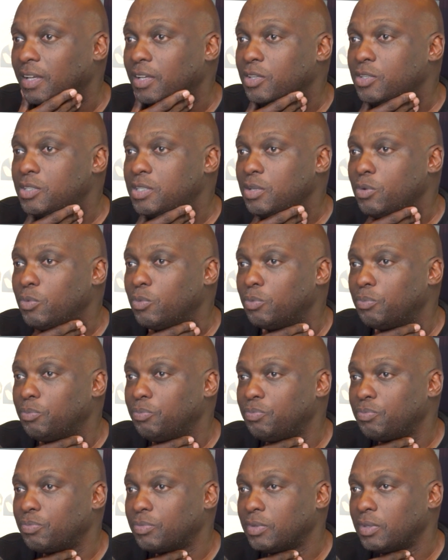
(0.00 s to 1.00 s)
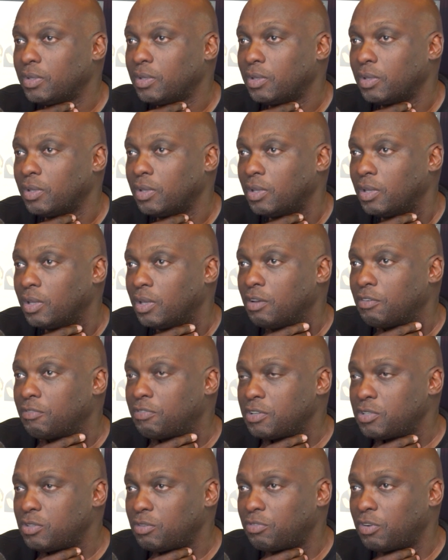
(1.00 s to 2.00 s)
You see,
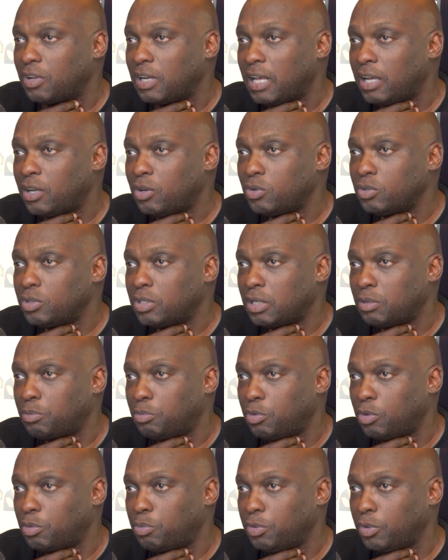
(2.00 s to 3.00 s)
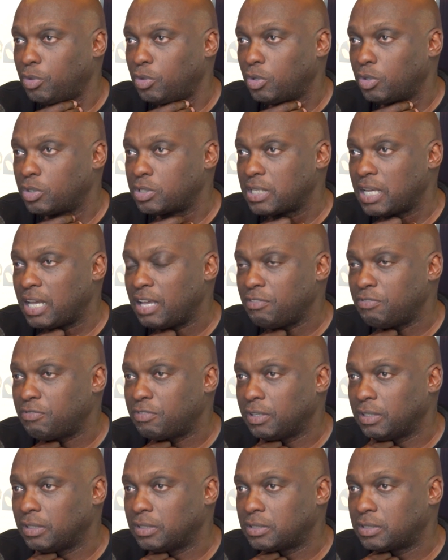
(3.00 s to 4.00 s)
first of all, I wrote that book because I
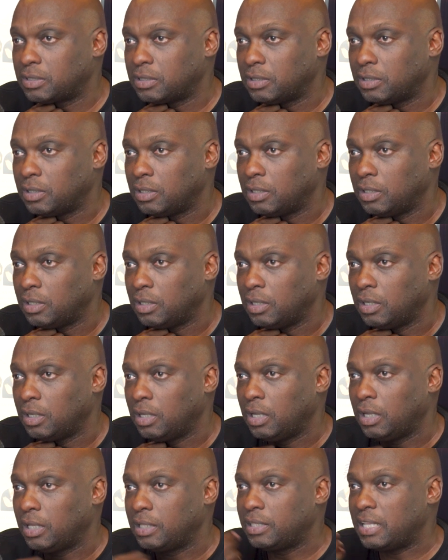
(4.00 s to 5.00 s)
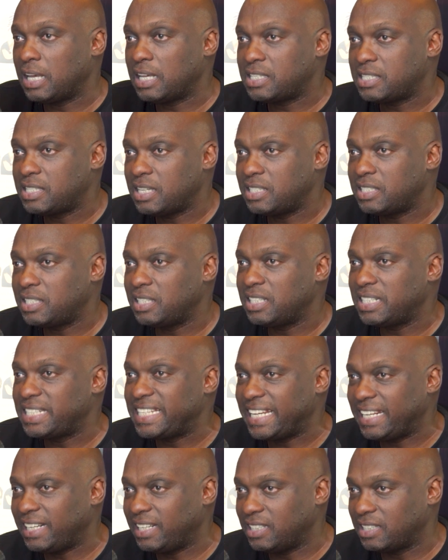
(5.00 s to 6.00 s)
felt there are certain
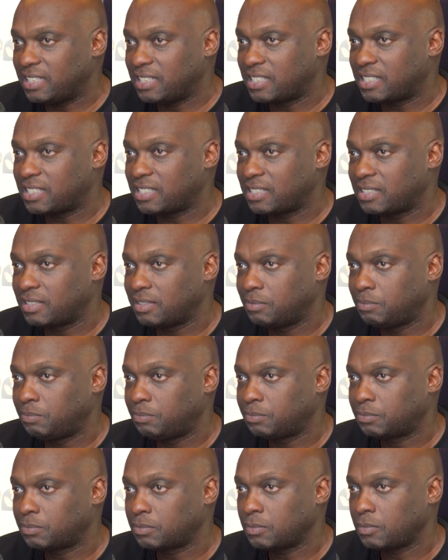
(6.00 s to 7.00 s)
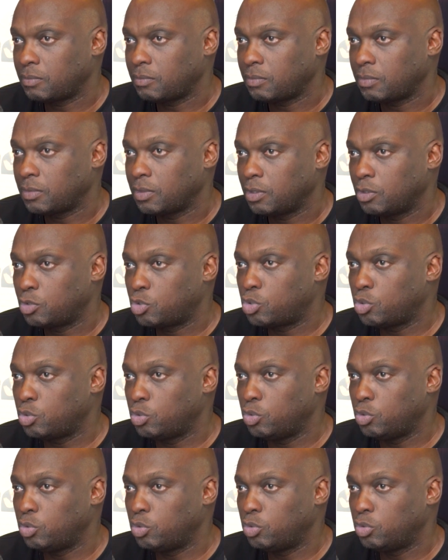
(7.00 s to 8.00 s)
tenets
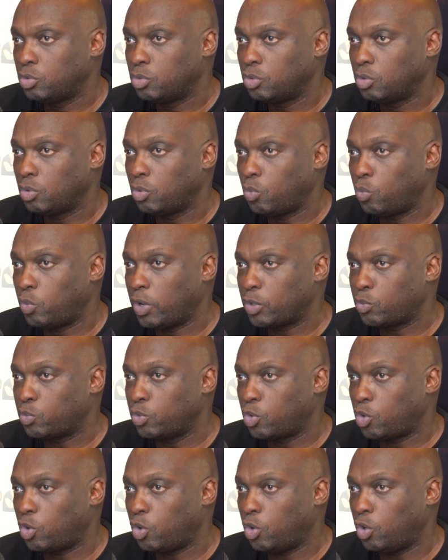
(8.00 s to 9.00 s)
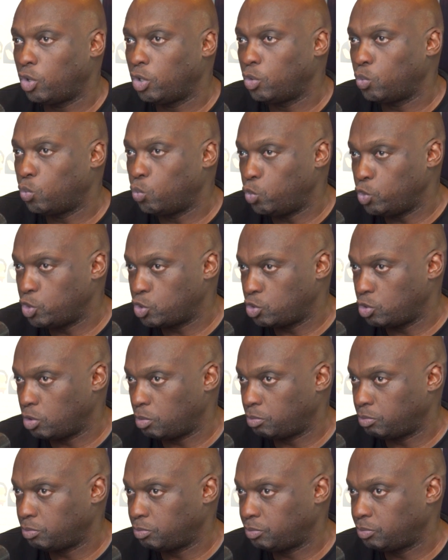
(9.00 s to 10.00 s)
to what we call
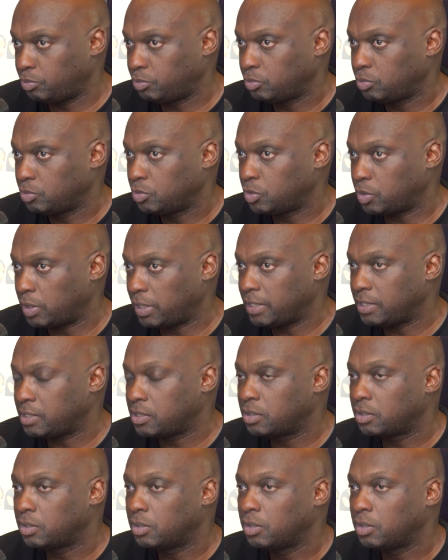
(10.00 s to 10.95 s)
wisdom, right?